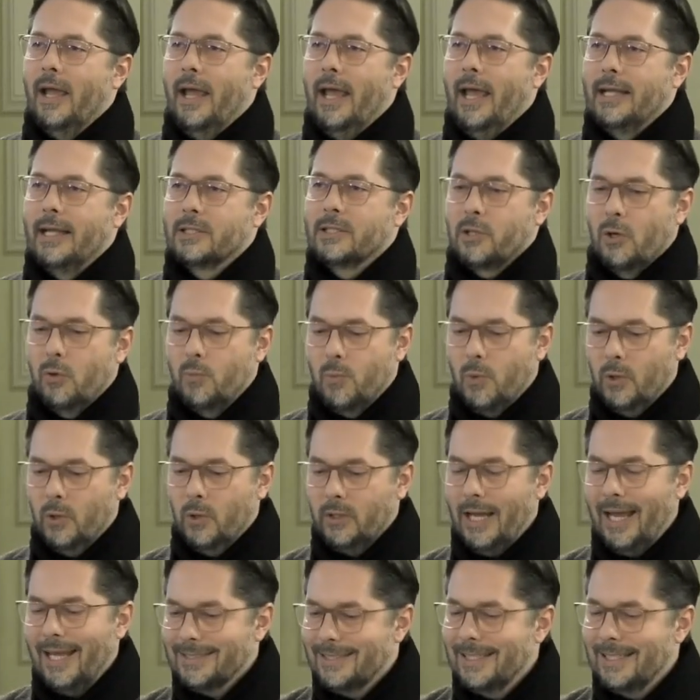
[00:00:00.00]
And so what
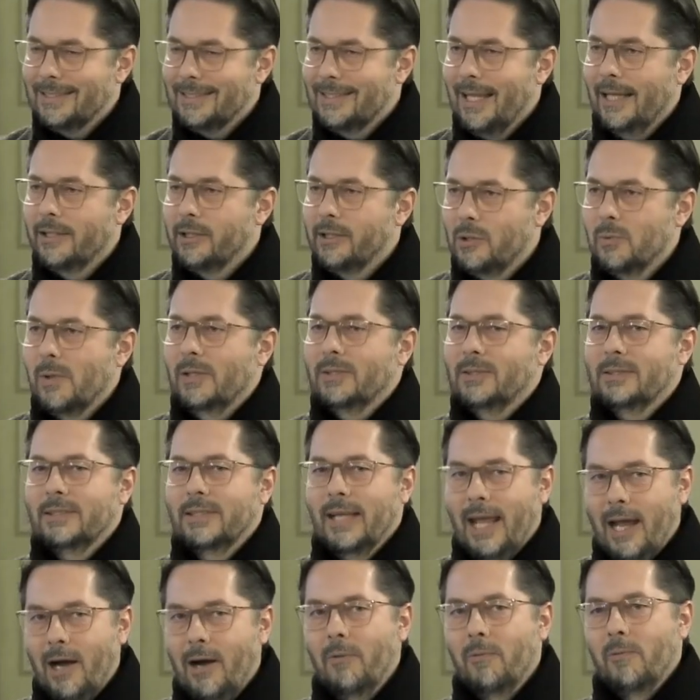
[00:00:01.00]
has this done to us
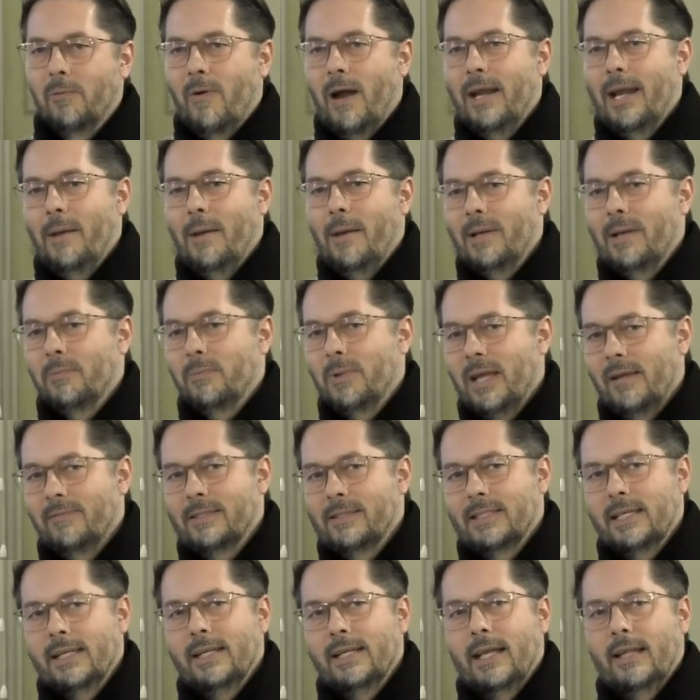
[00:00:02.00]
now, right? I mean, we
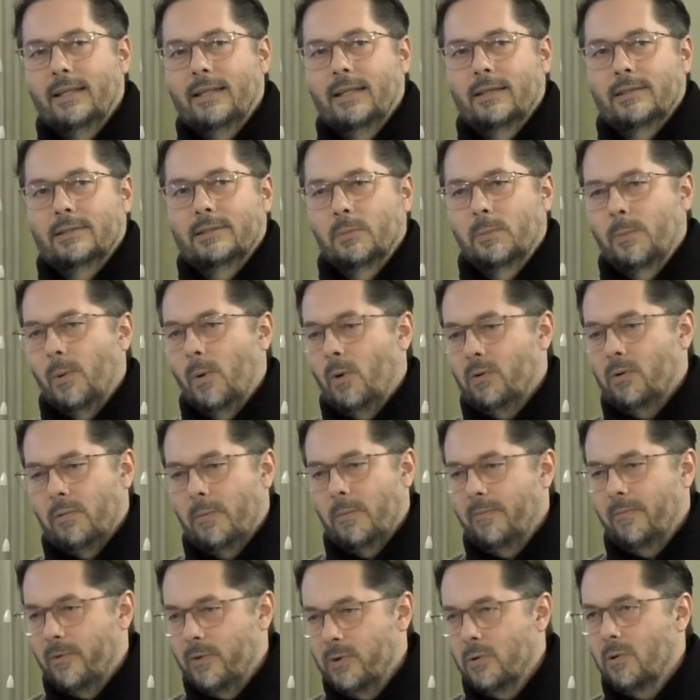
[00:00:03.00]
have seen that the support
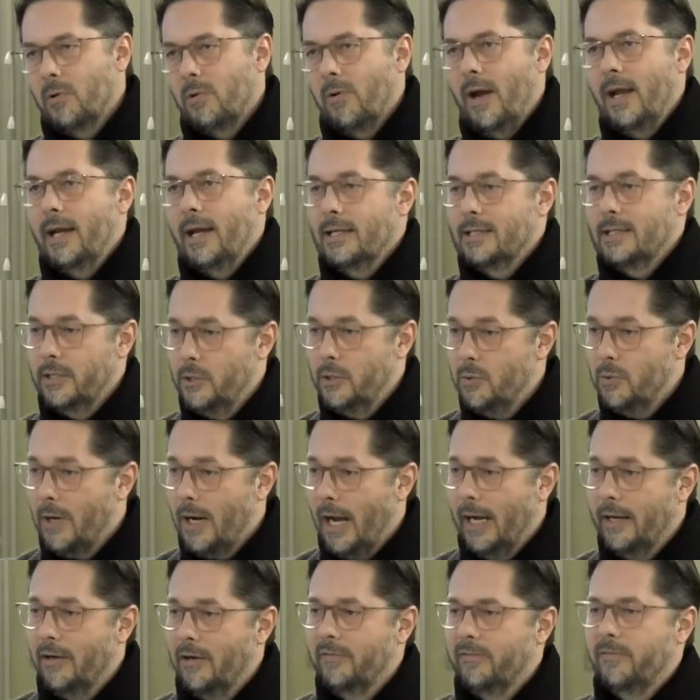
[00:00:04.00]
group for Ukraine as a
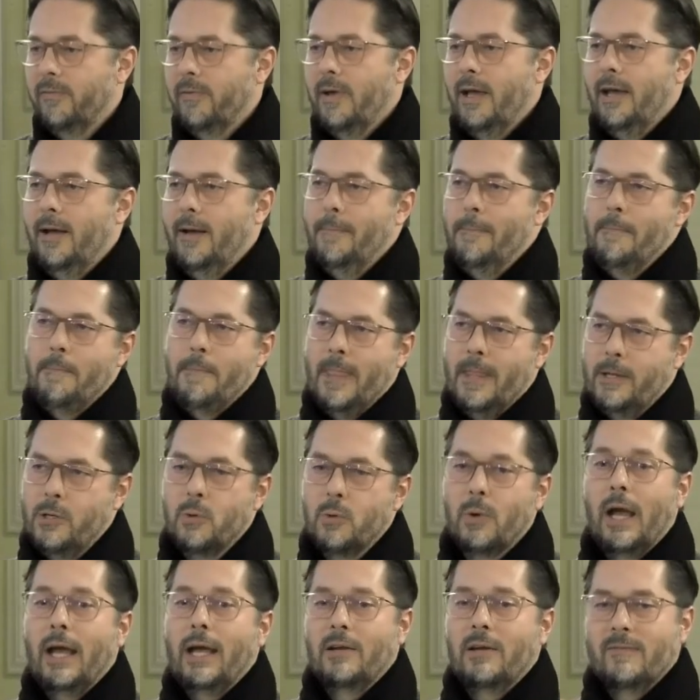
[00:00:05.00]

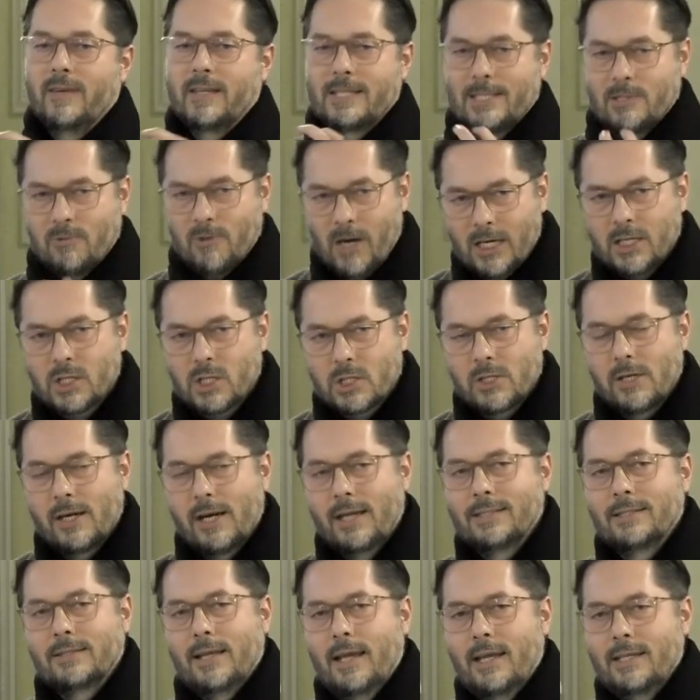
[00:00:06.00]
new kind of a structure
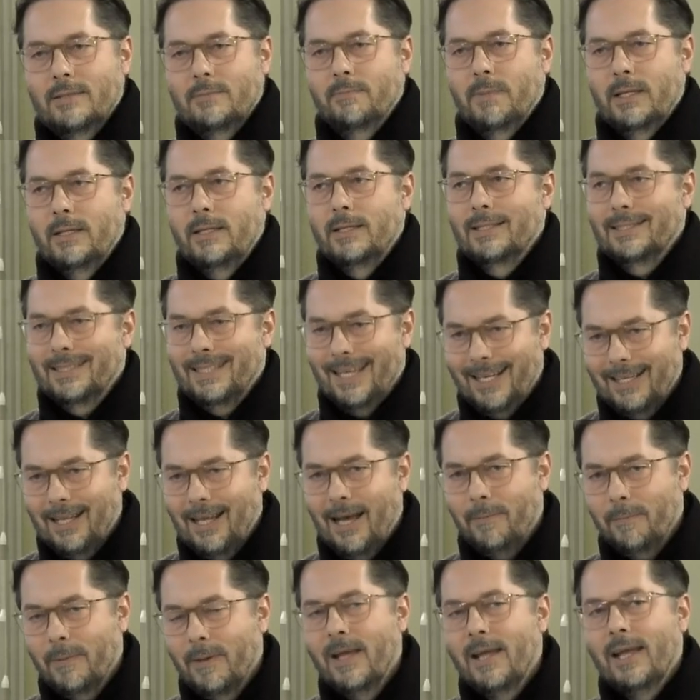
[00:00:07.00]
has been set
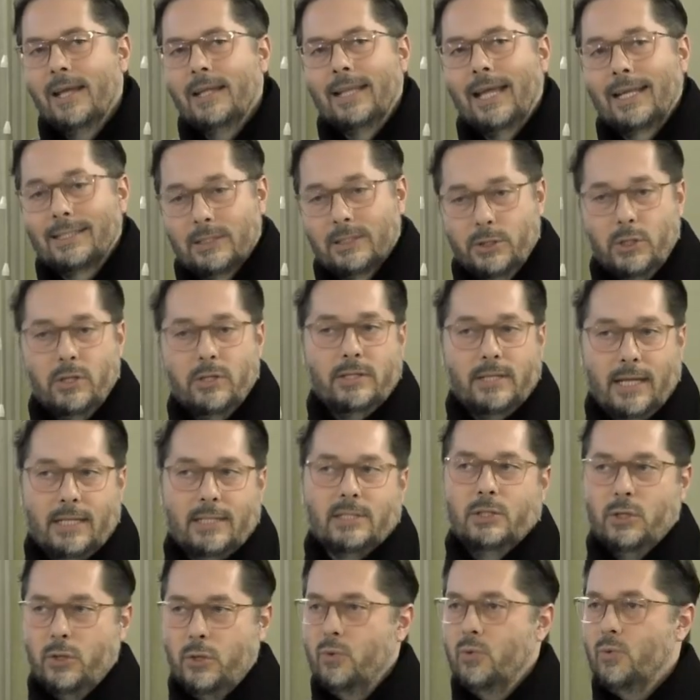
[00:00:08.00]
up.
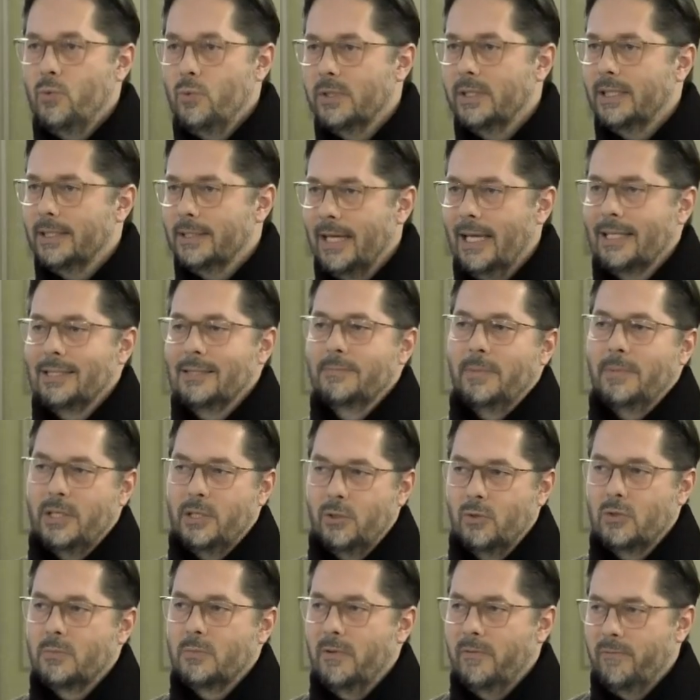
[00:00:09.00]
That's new. This hasn't
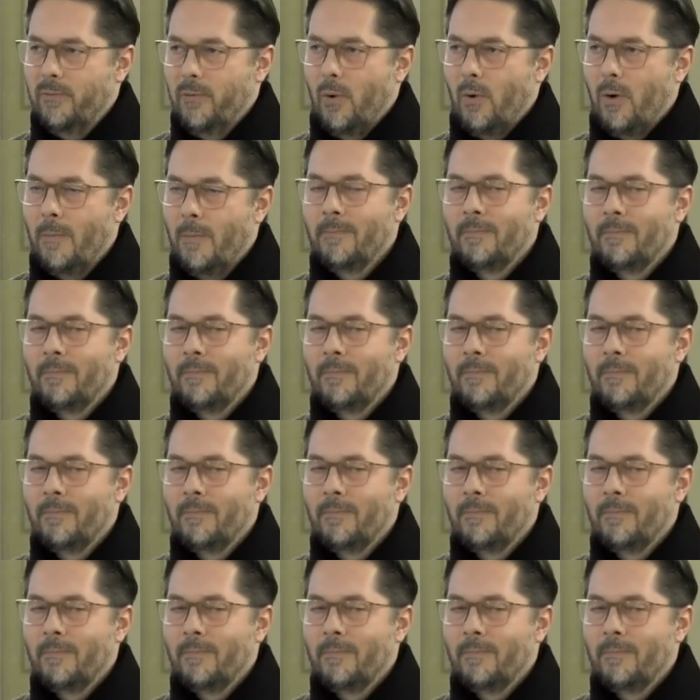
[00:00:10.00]
been used before.